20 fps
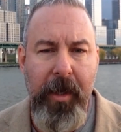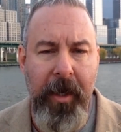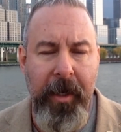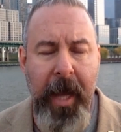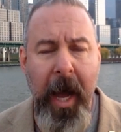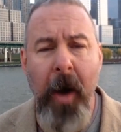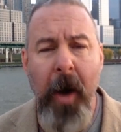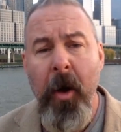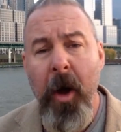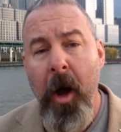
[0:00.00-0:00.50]

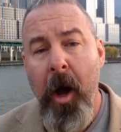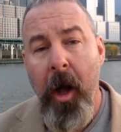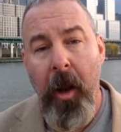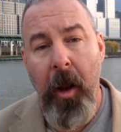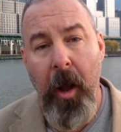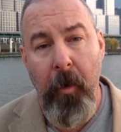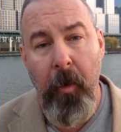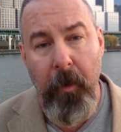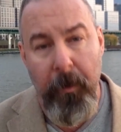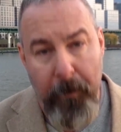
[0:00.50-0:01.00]
Now,
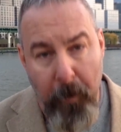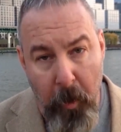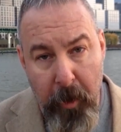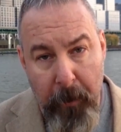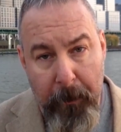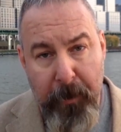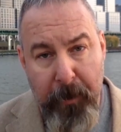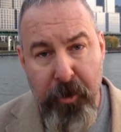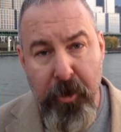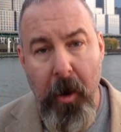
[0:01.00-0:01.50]
along with Border
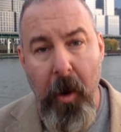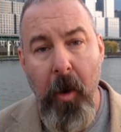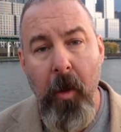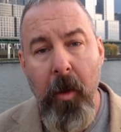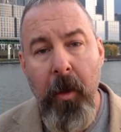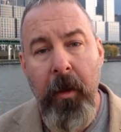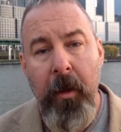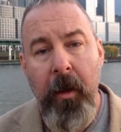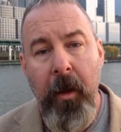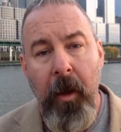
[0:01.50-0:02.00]

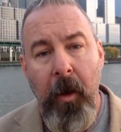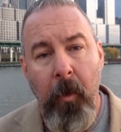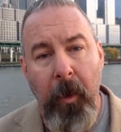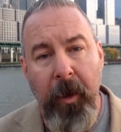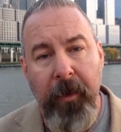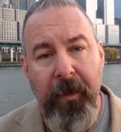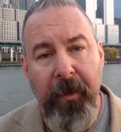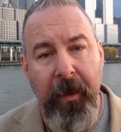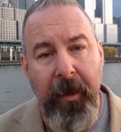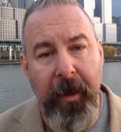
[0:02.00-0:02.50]
Patrol,
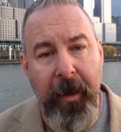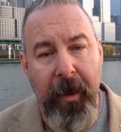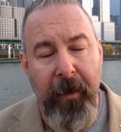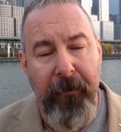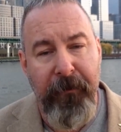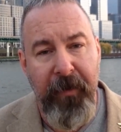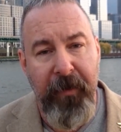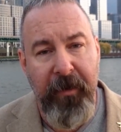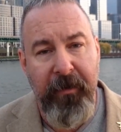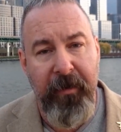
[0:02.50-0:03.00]
with
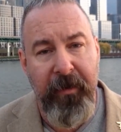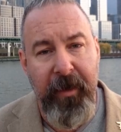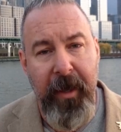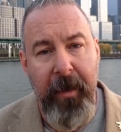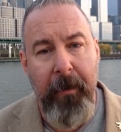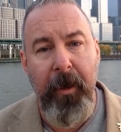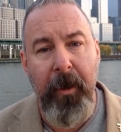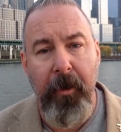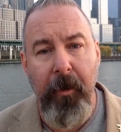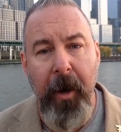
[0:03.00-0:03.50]
fixing the
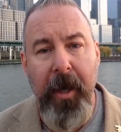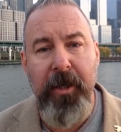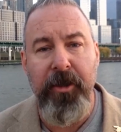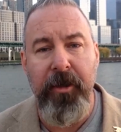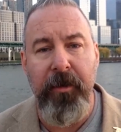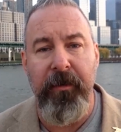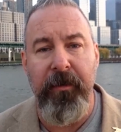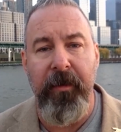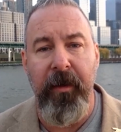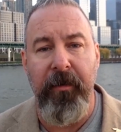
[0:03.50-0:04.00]

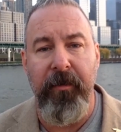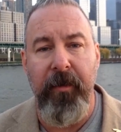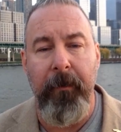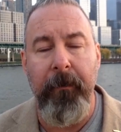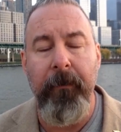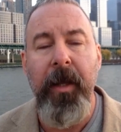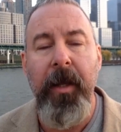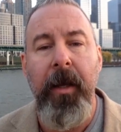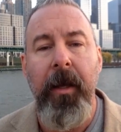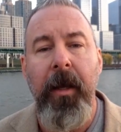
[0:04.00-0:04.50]
immigration
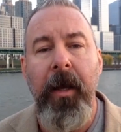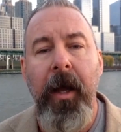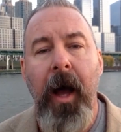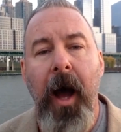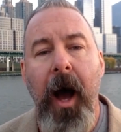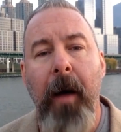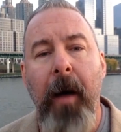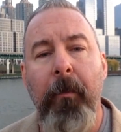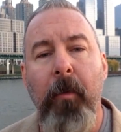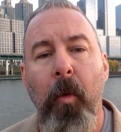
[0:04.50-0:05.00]
system,
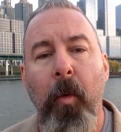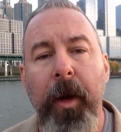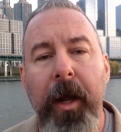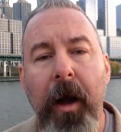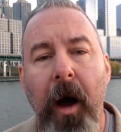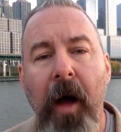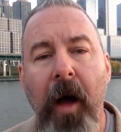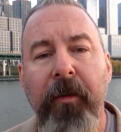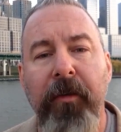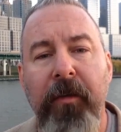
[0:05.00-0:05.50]
we
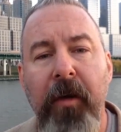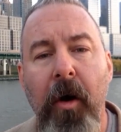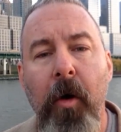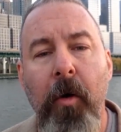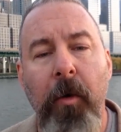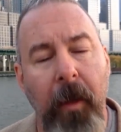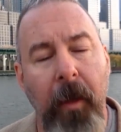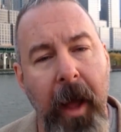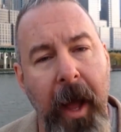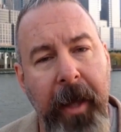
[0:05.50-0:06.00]

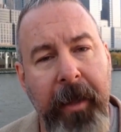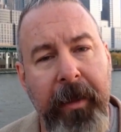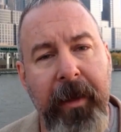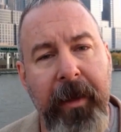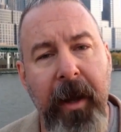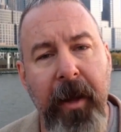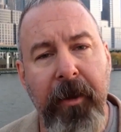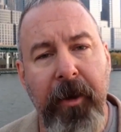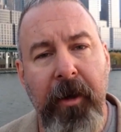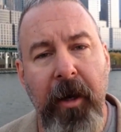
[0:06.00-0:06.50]
also, like
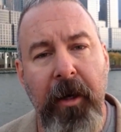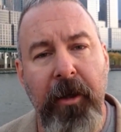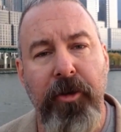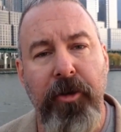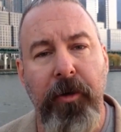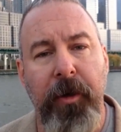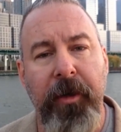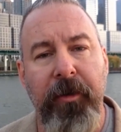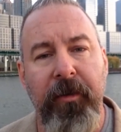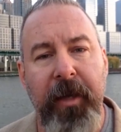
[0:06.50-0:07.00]
the other
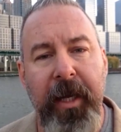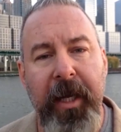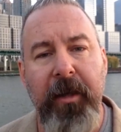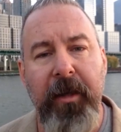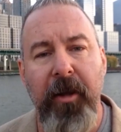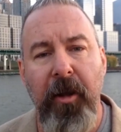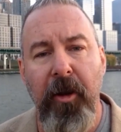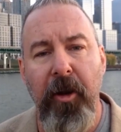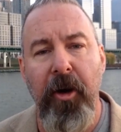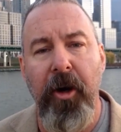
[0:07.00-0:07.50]
countries, need
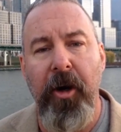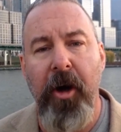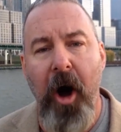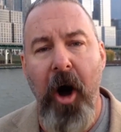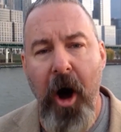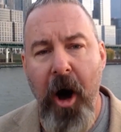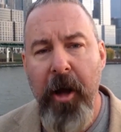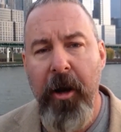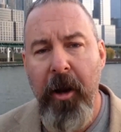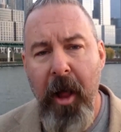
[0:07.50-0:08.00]
to look
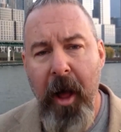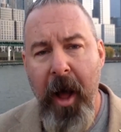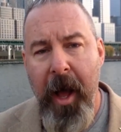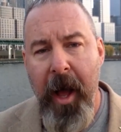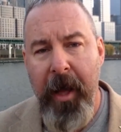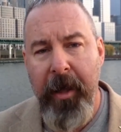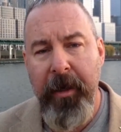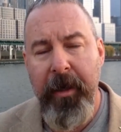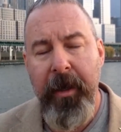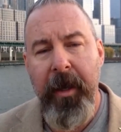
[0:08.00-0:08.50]

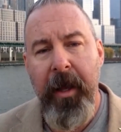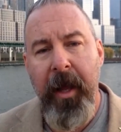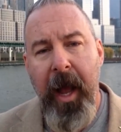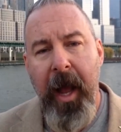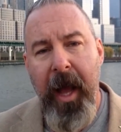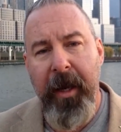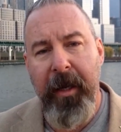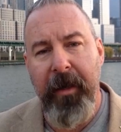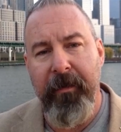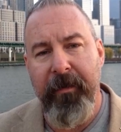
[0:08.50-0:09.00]
online
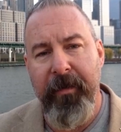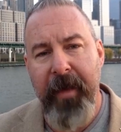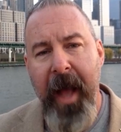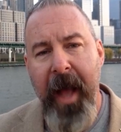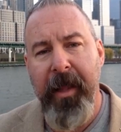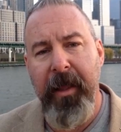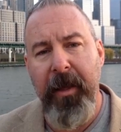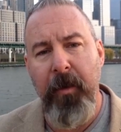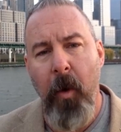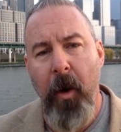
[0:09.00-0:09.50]
at
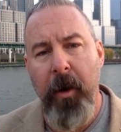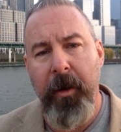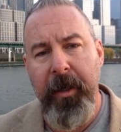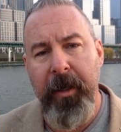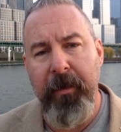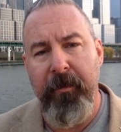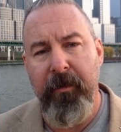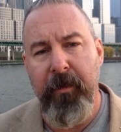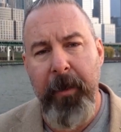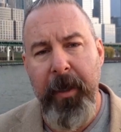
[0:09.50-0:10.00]
exactly what
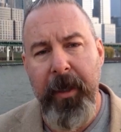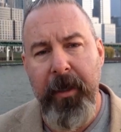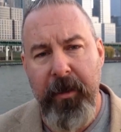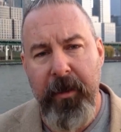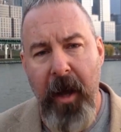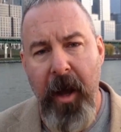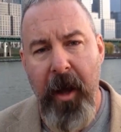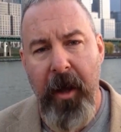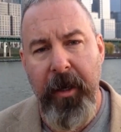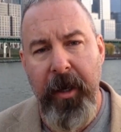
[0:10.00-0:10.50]
needs to be
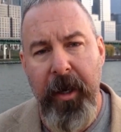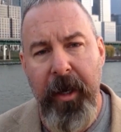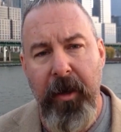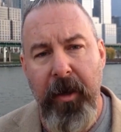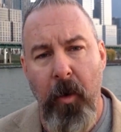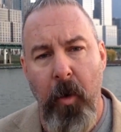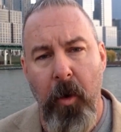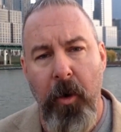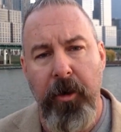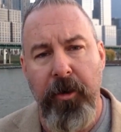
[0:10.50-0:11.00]
done in
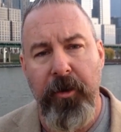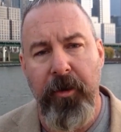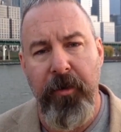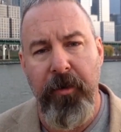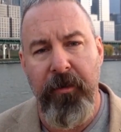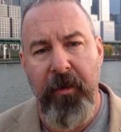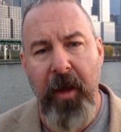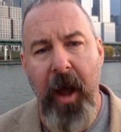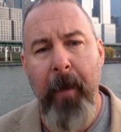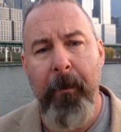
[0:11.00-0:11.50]
order to
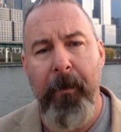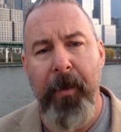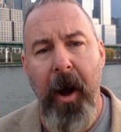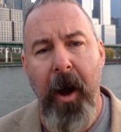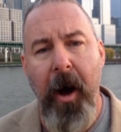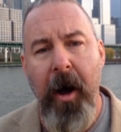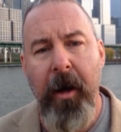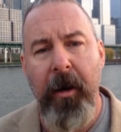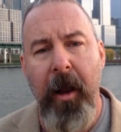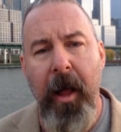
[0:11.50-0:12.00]
stop the
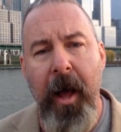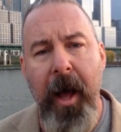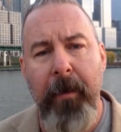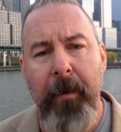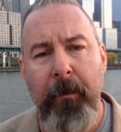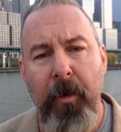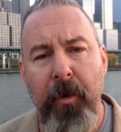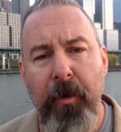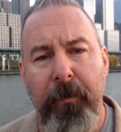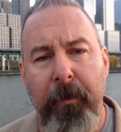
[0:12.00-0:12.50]

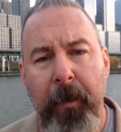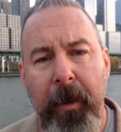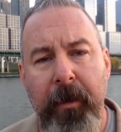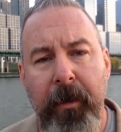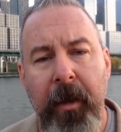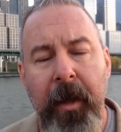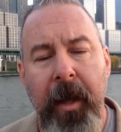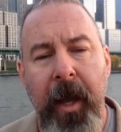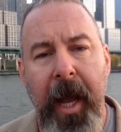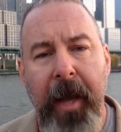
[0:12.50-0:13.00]
online
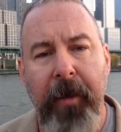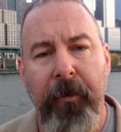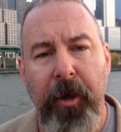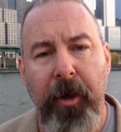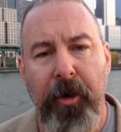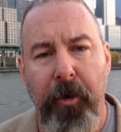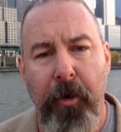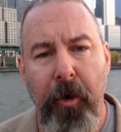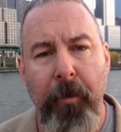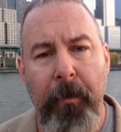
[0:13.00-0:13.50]
movement and
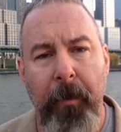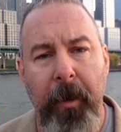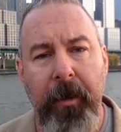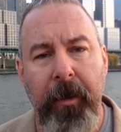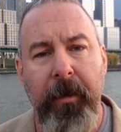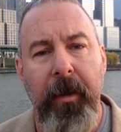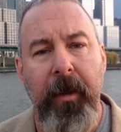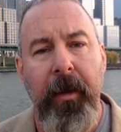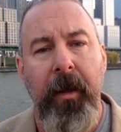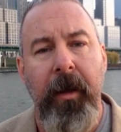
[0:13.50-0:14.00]
recruitment